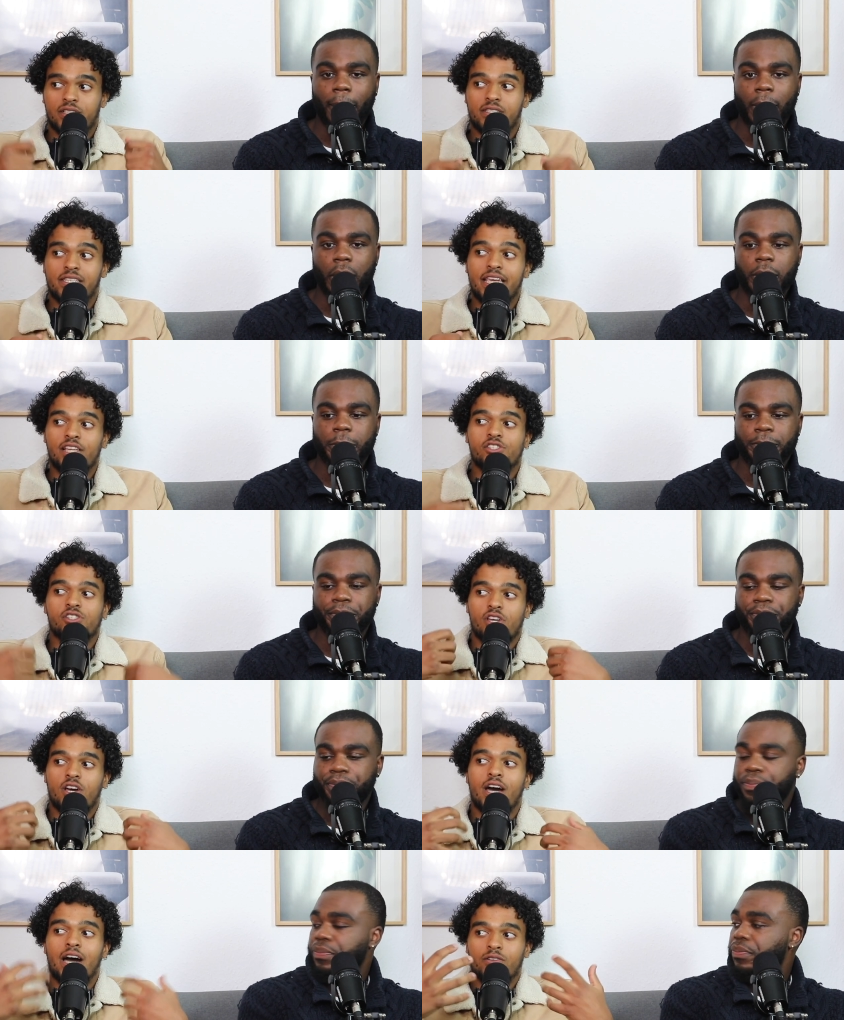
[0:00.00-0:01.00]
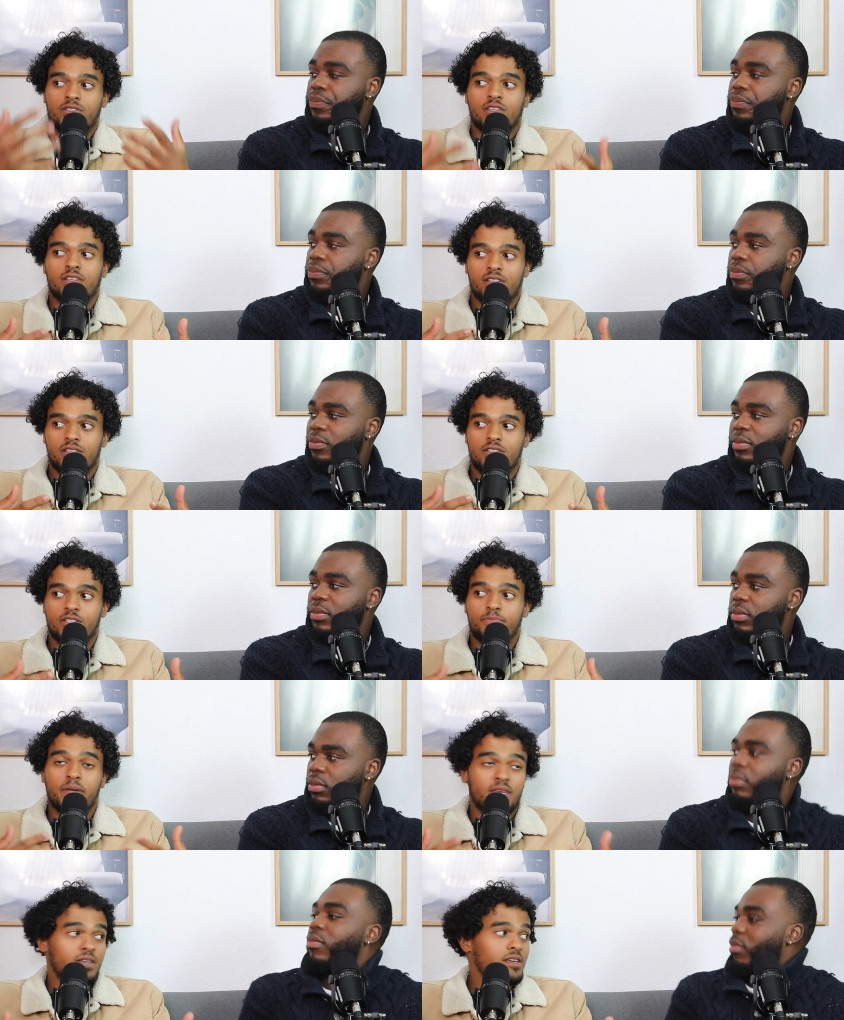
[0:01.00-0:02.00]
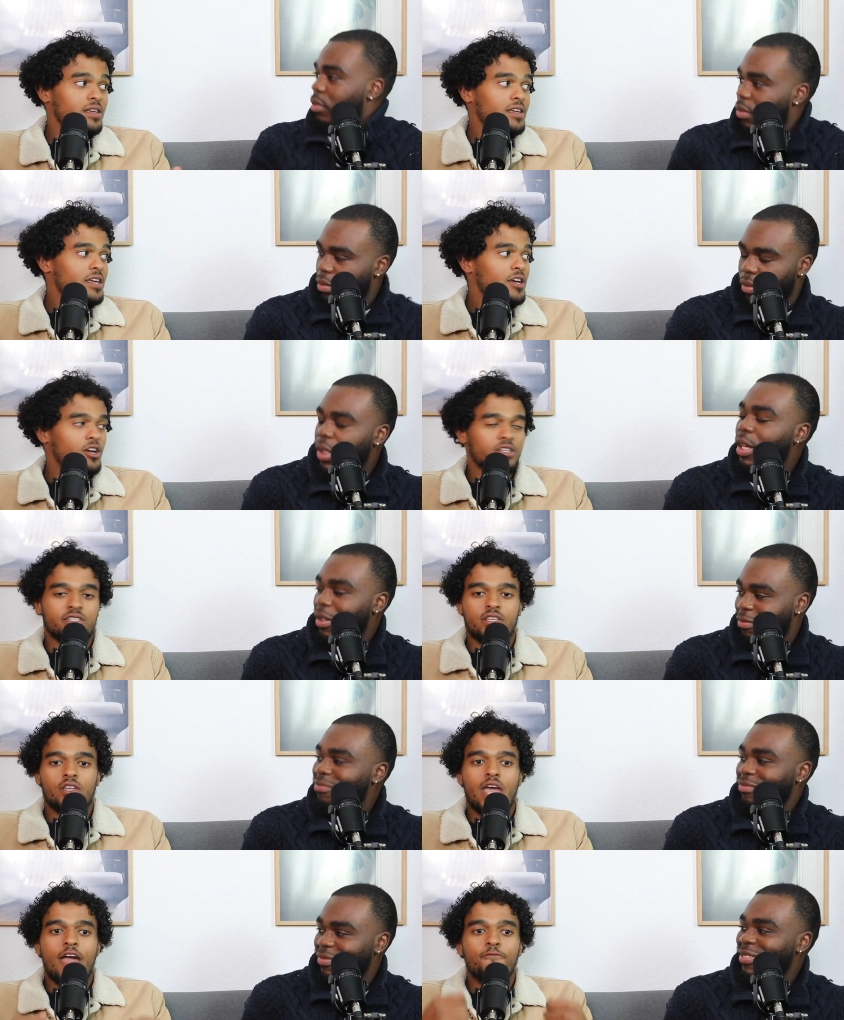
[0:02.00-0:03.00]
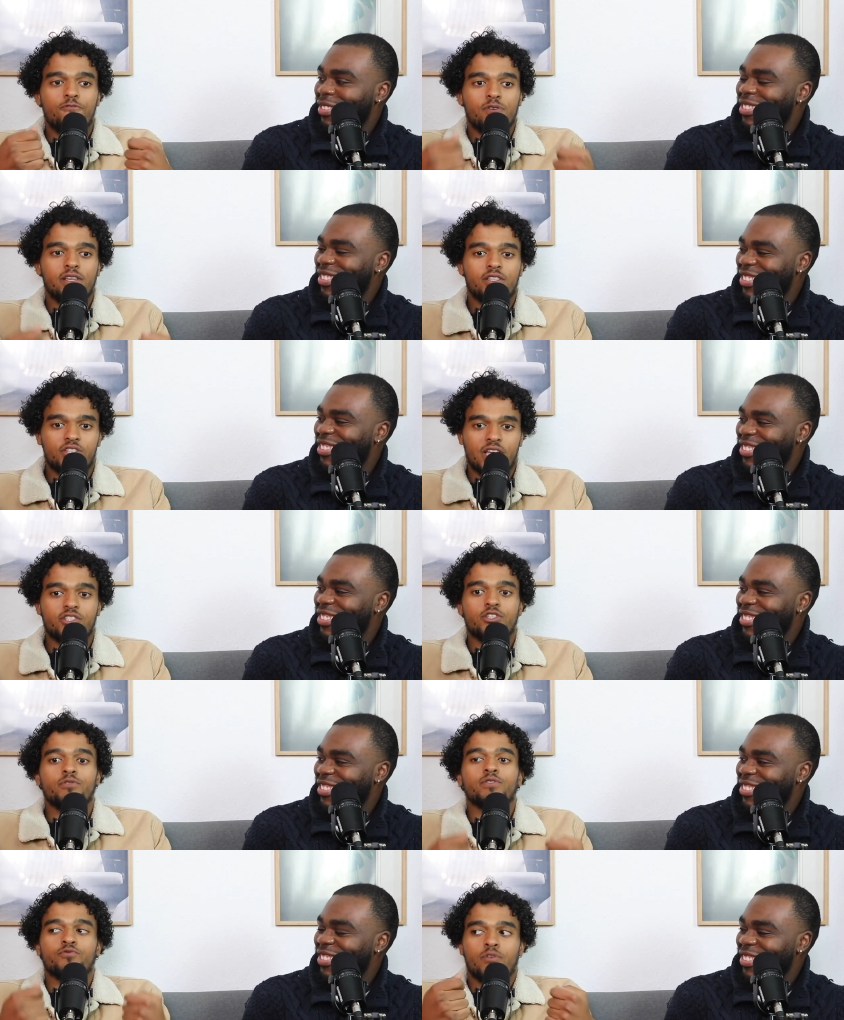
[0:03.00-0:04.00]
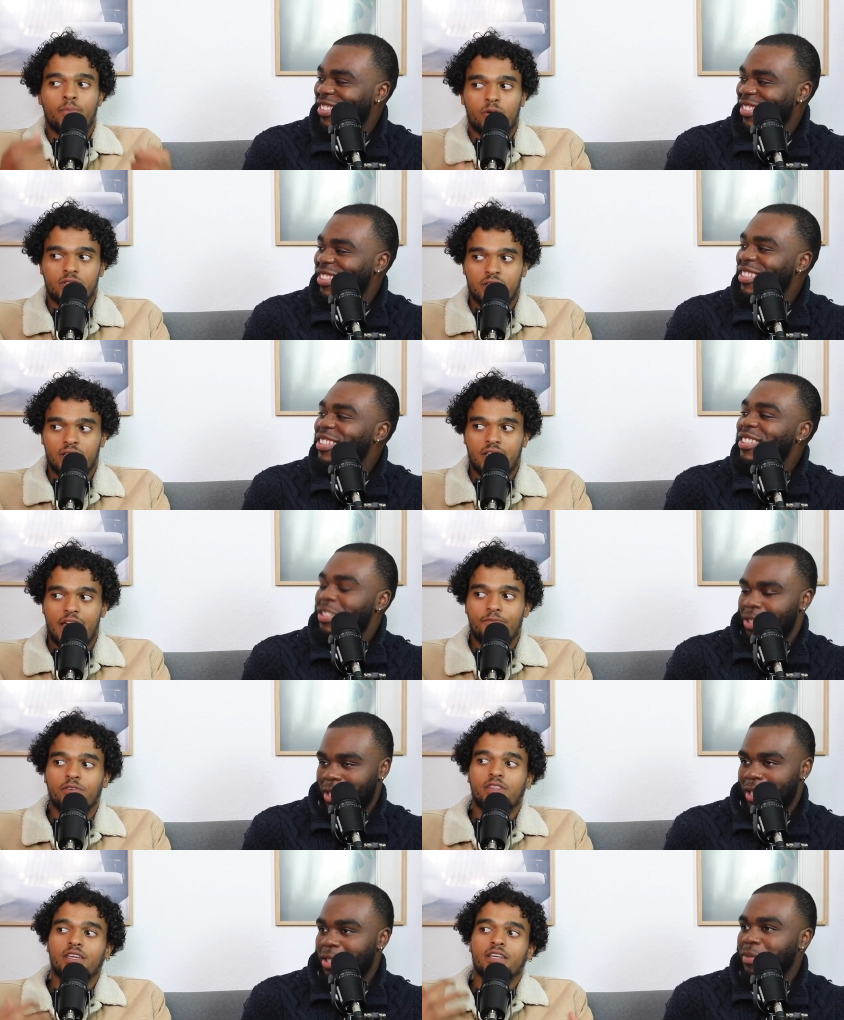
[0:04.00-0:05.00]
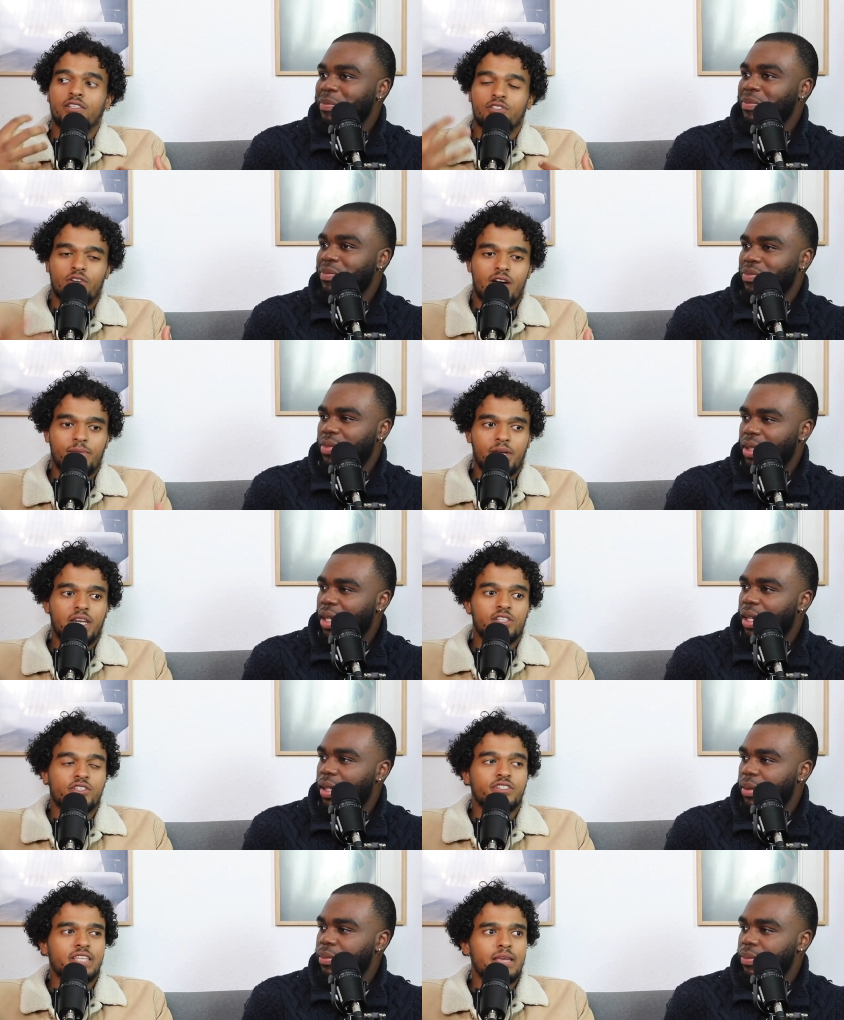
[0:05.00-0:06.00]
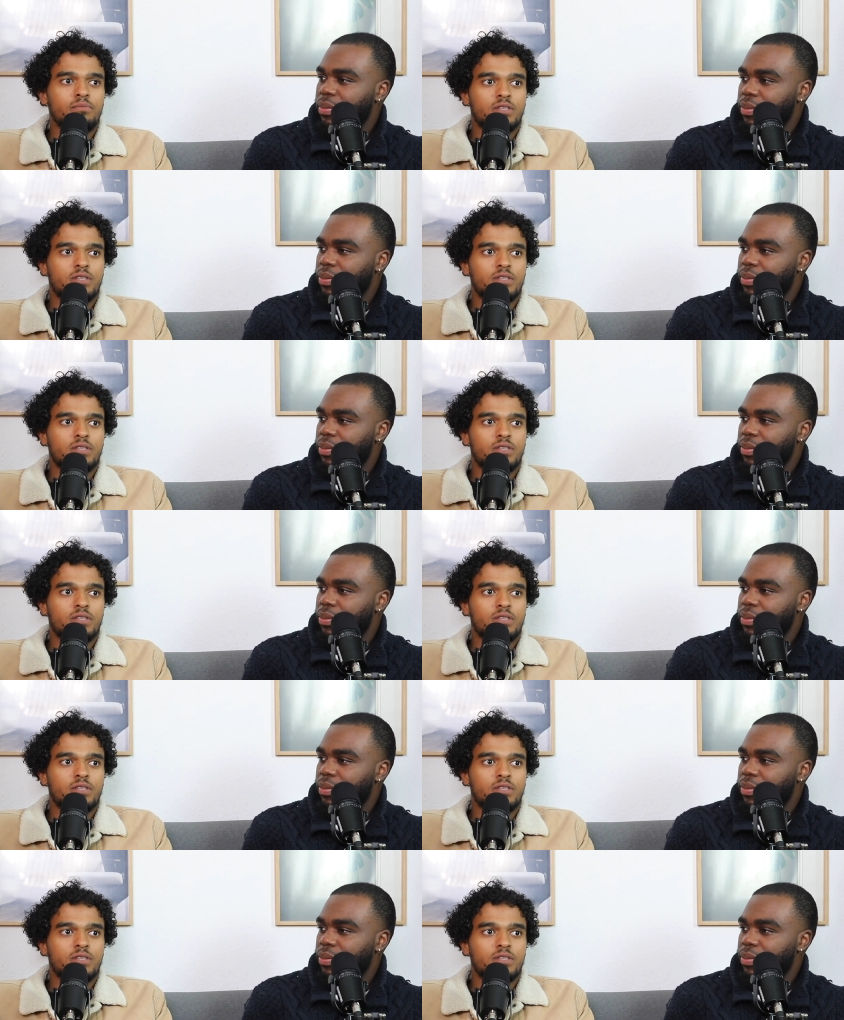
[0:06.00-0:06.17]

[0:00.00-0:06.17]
Speaker 1: tried to teach her how to speak, because every gesture is robotic, everything yeah. is, you know what I mean? Yeah. It just